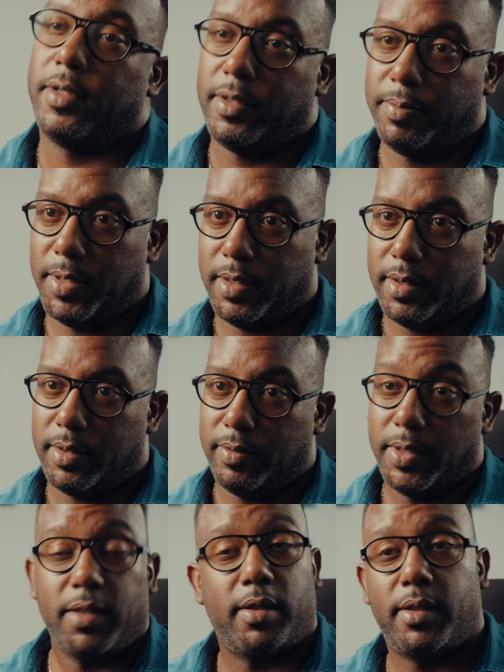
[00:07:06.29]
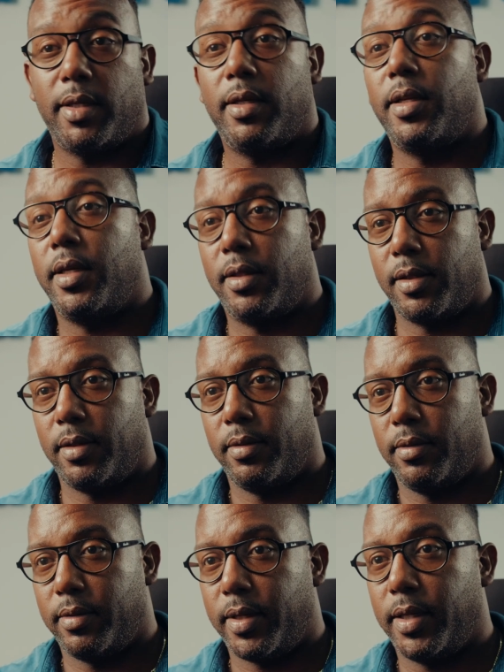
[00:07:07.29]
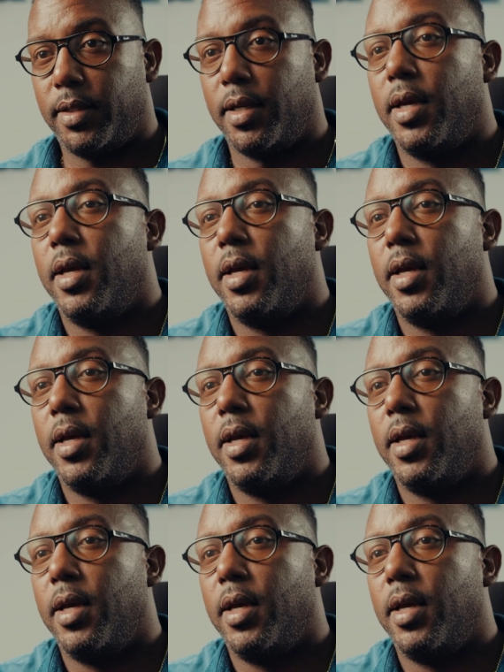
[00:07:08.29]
space, which is still data, right?